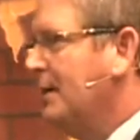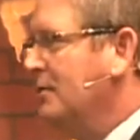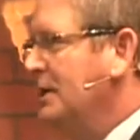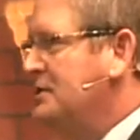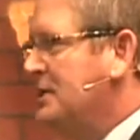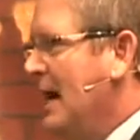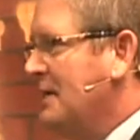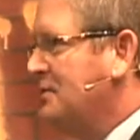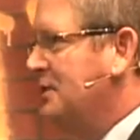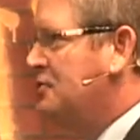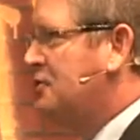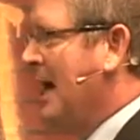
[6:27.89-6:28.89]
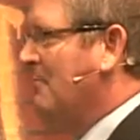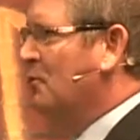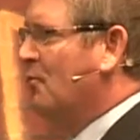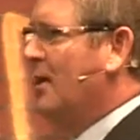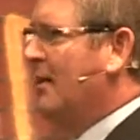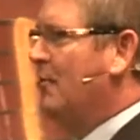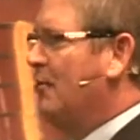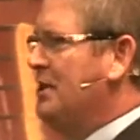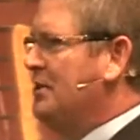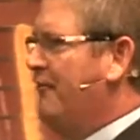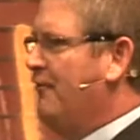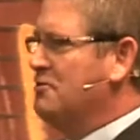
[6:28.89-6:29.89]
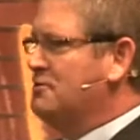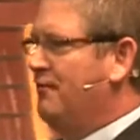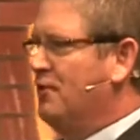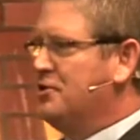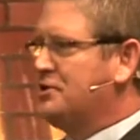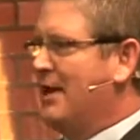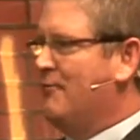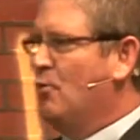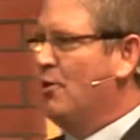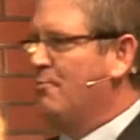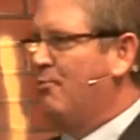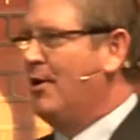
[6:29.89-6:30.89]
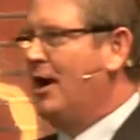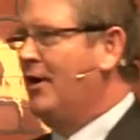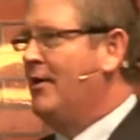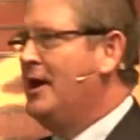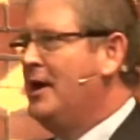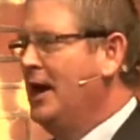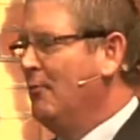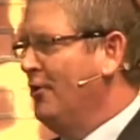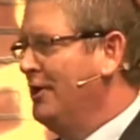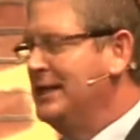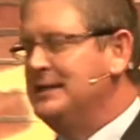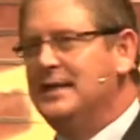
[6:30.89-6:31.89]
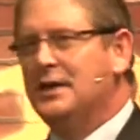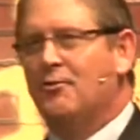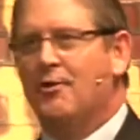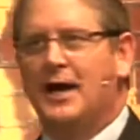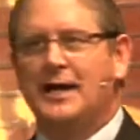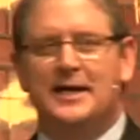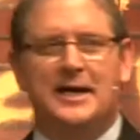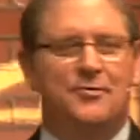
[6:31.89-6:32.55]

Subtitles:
Ecclesiastes chapter 1. I'm going to read the first verse, have a word of prayer, and we're going to dig right